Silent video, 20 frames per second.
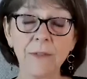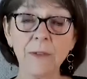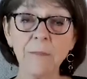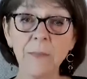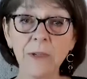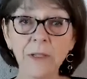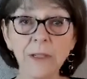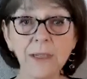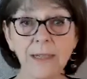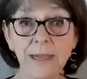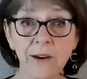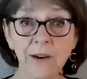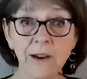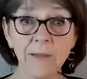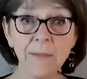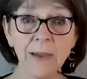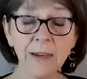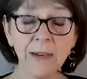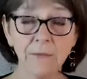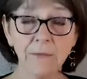military
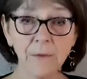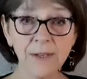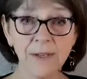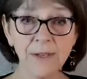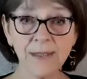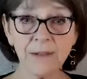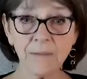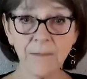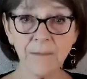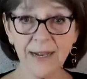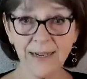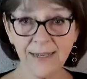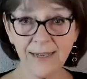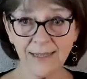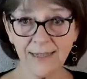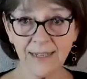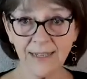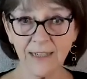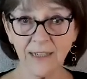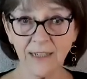metaphors in
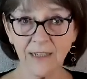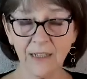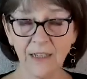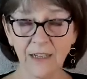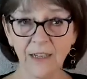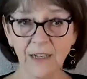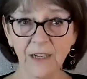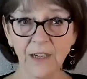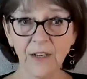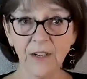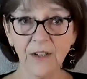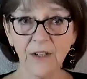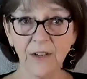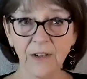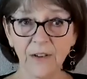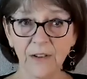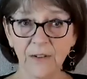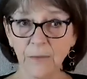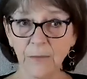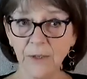medicine,
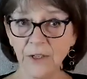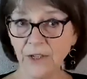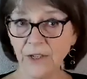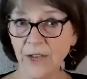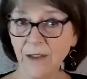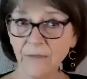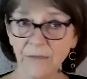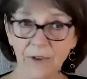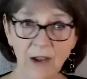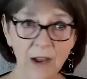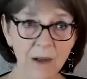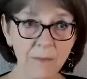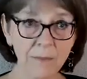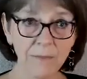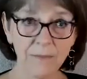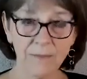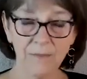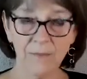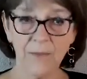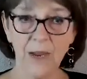which have
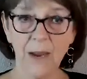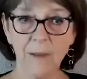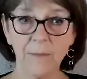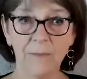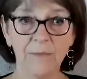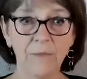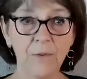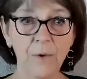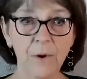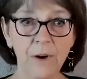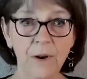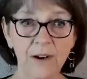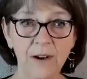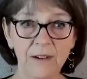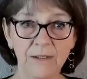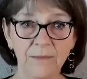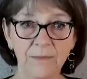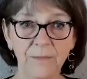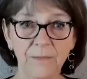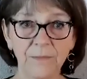come up
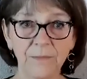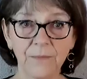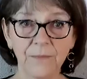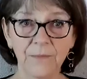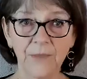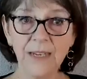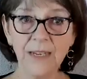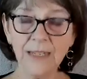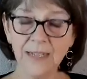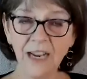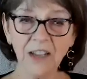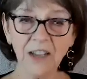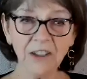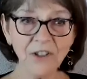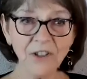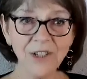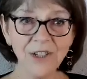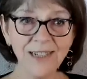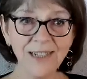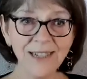for
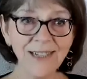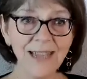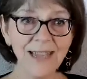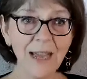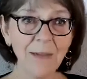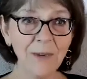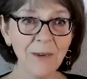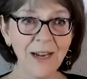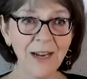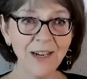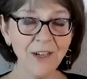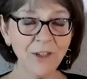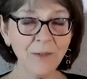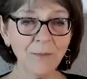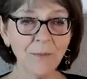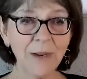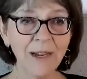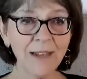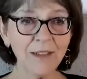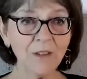intelligent examination
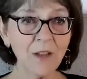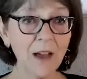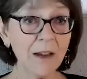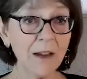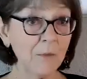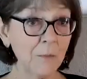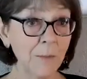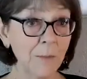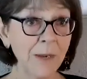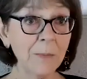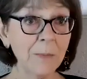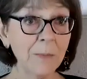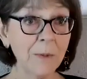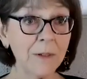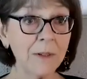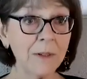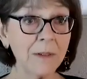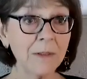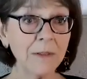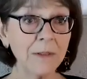by a lot of
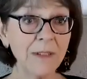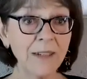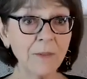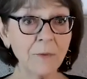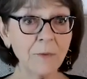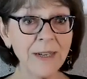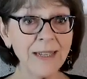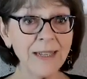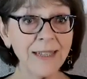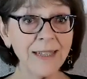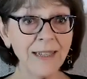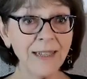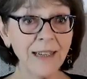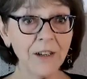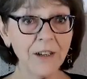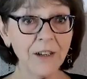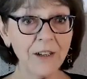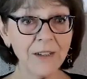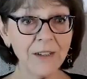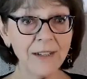people in recent
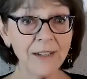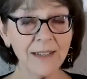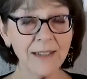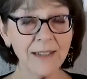years.